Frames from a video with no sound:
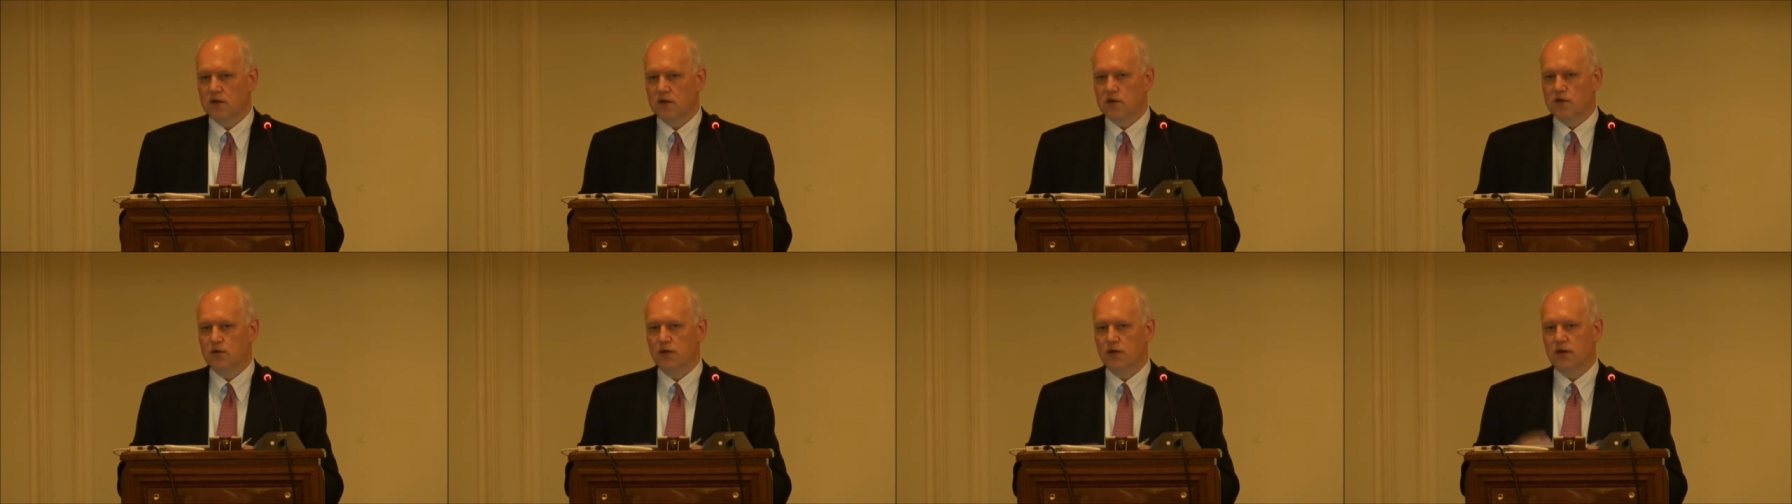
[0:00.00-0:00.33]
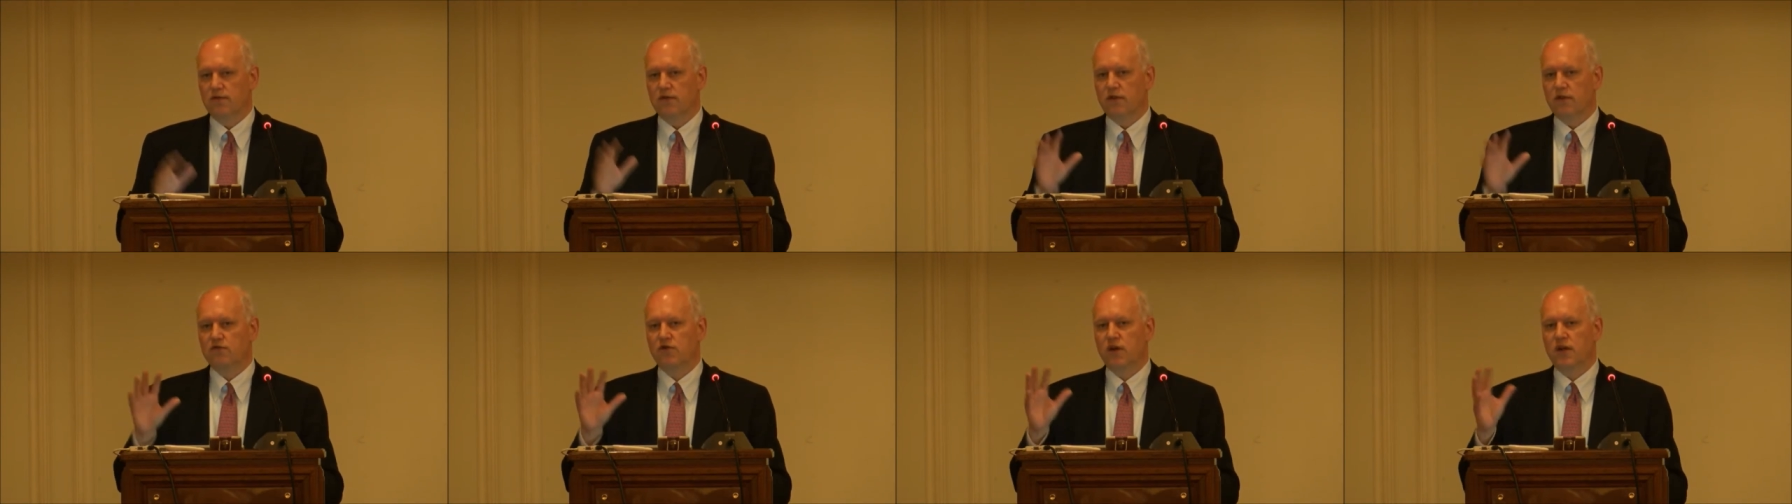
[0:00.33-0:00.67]
So
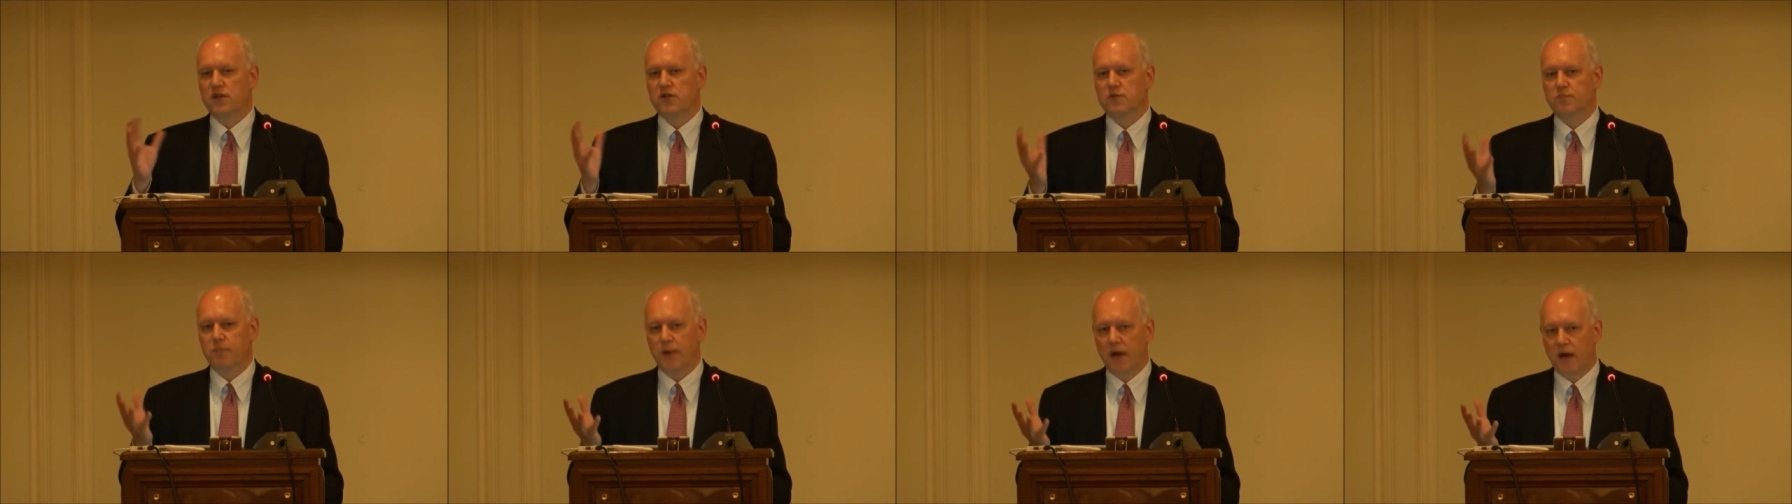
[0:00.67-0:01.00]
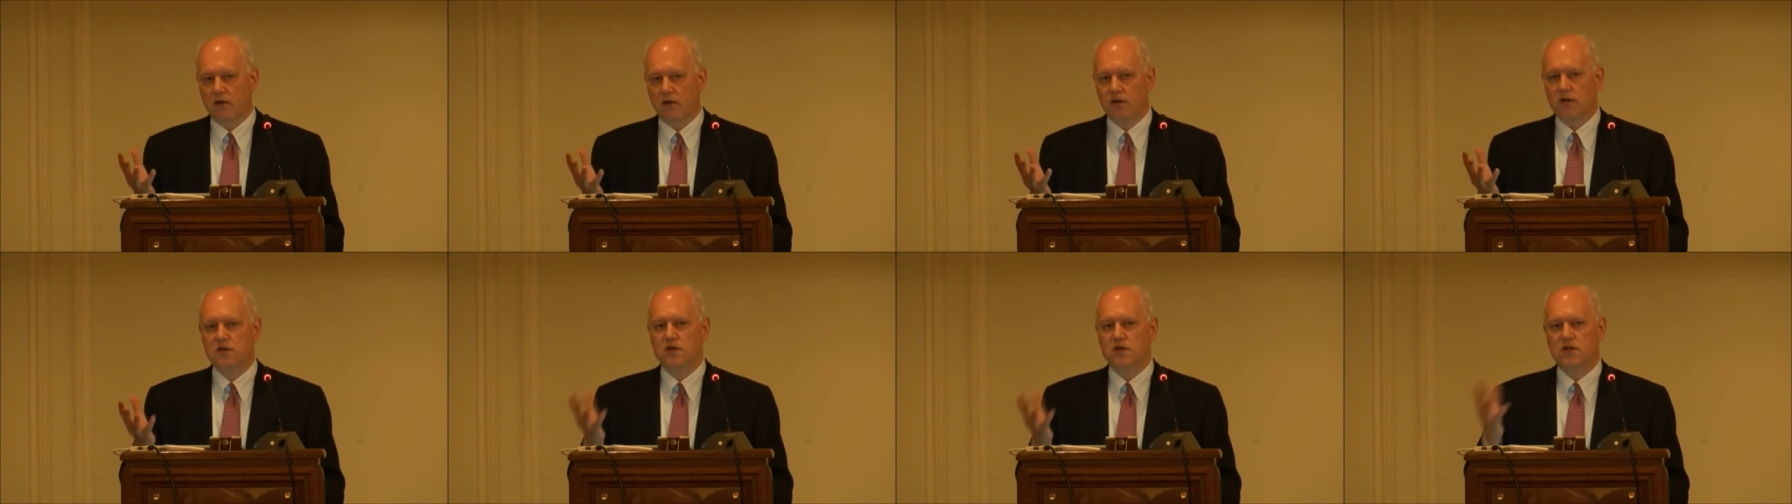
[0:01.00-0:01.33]
even
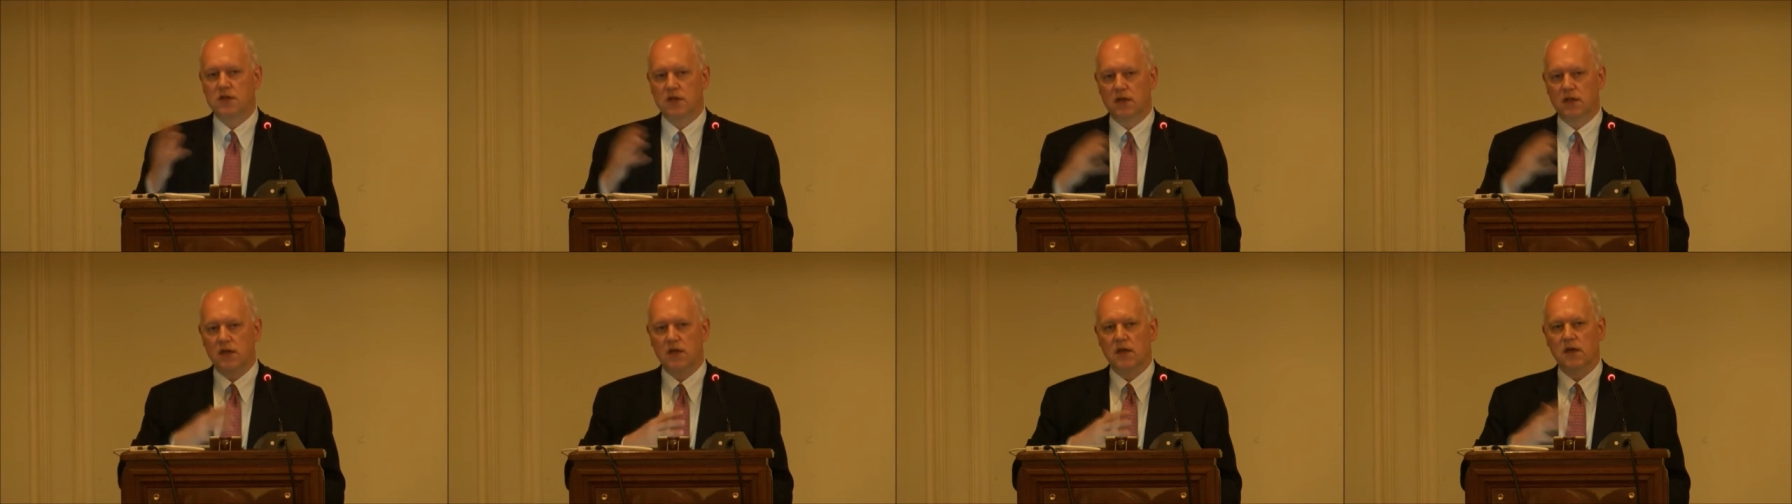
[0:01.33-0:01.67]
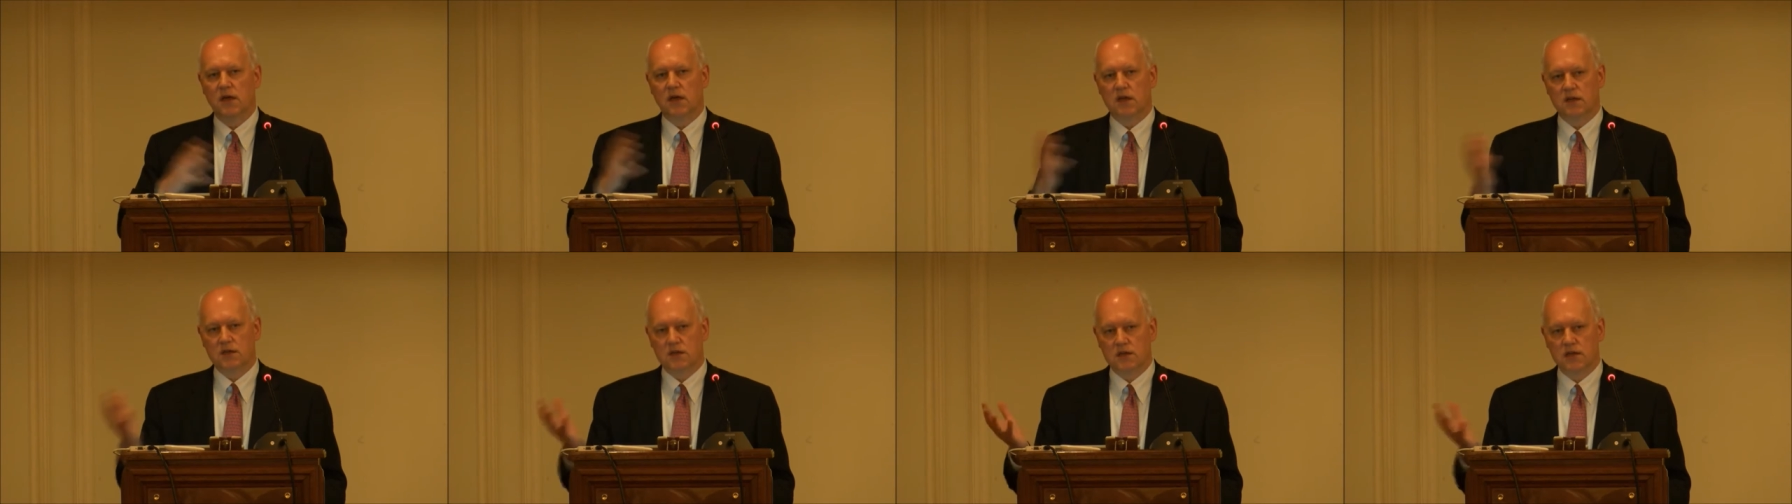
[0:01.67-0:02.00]

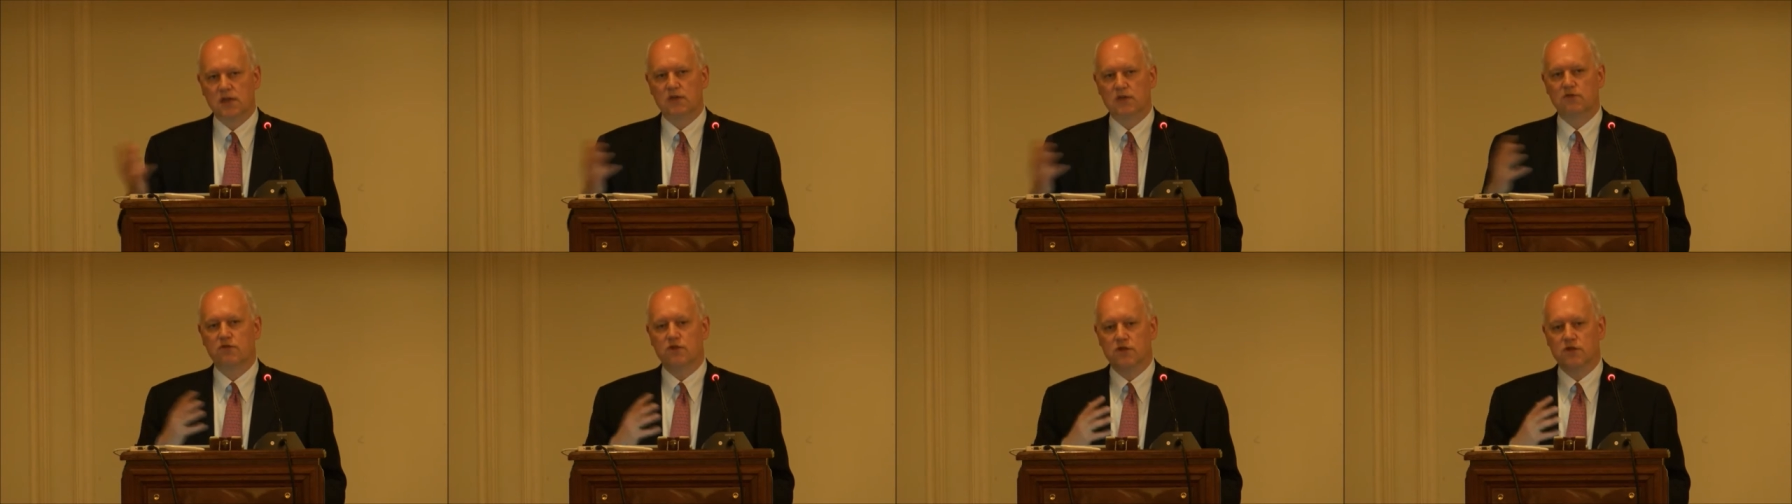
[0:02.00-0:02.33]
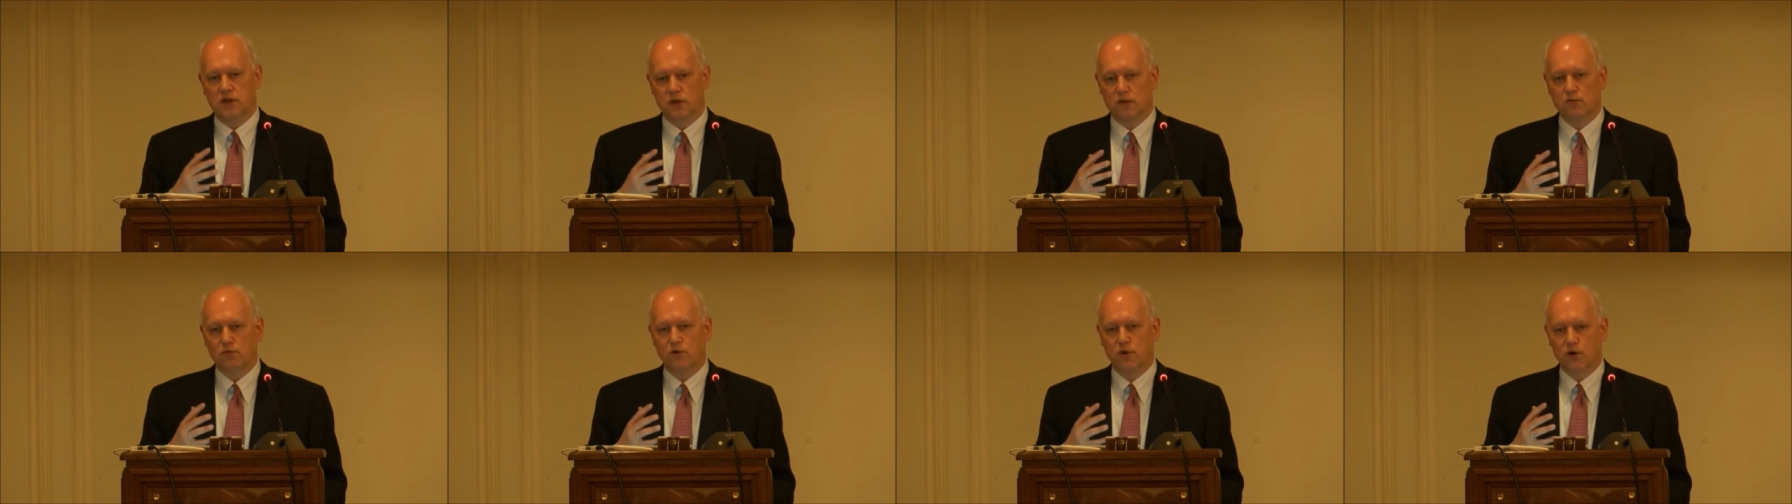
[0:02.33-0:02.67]
transparency is an
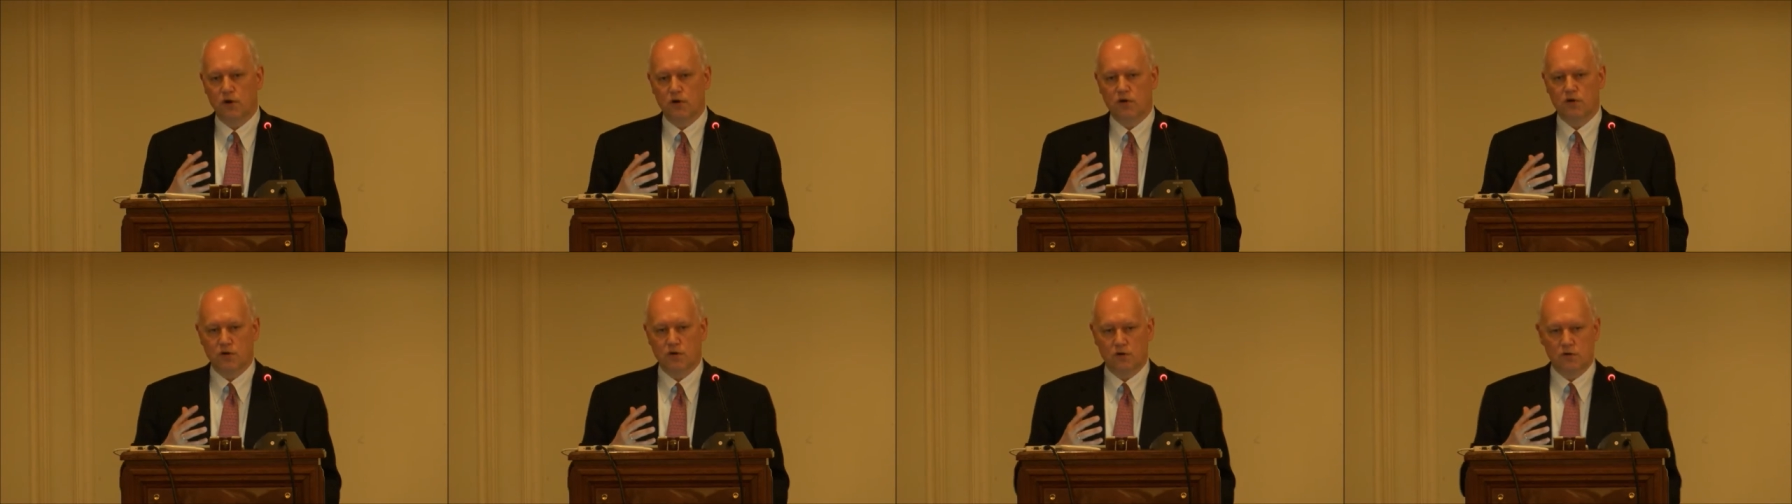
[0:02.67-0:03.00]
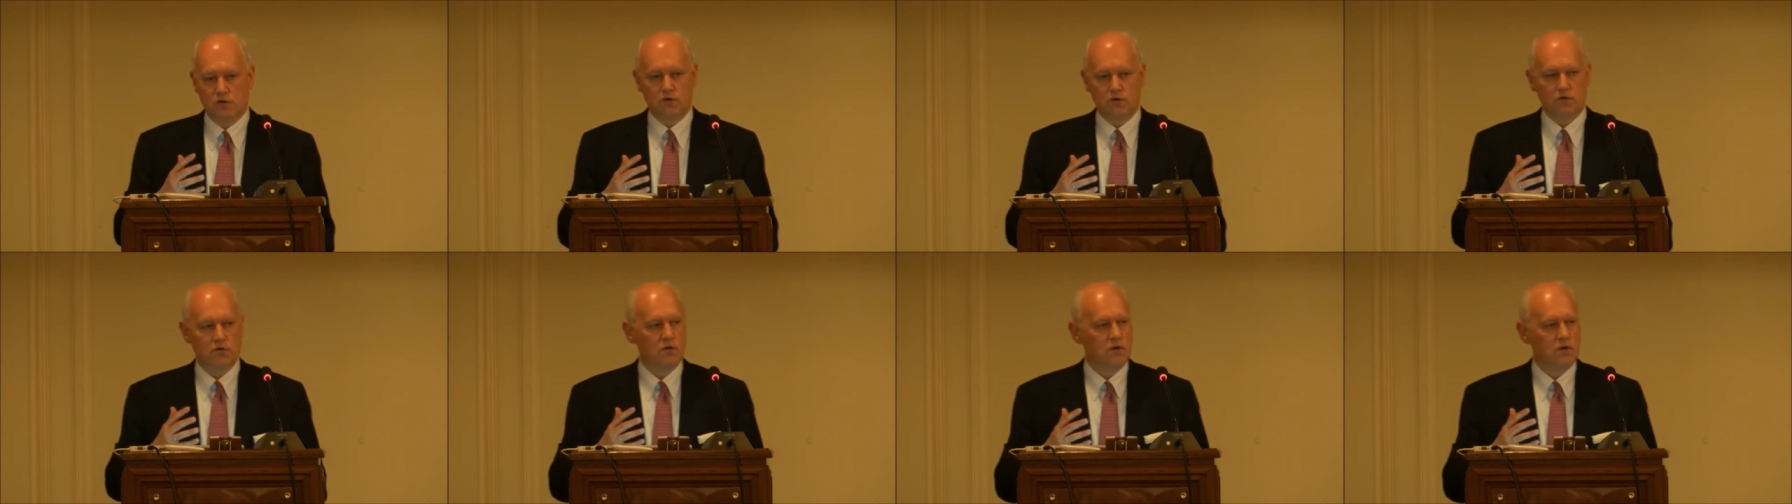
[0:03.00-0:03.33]
interesting word, you
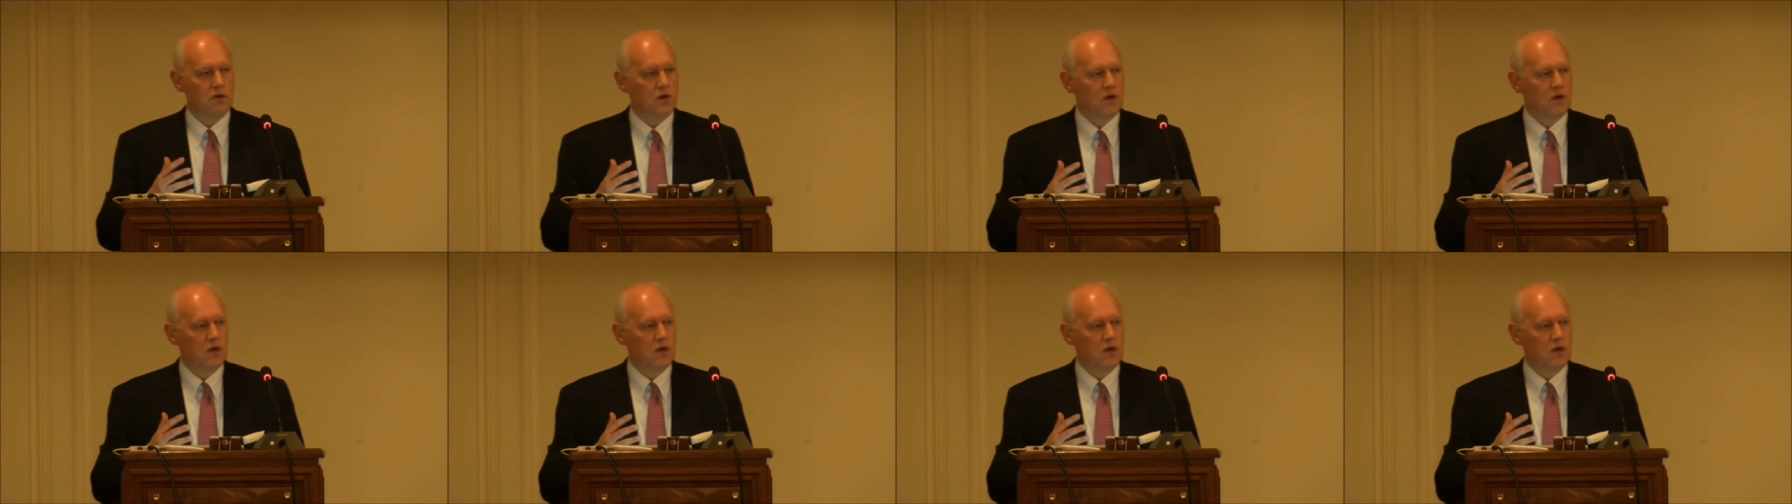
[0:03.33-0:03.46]
know,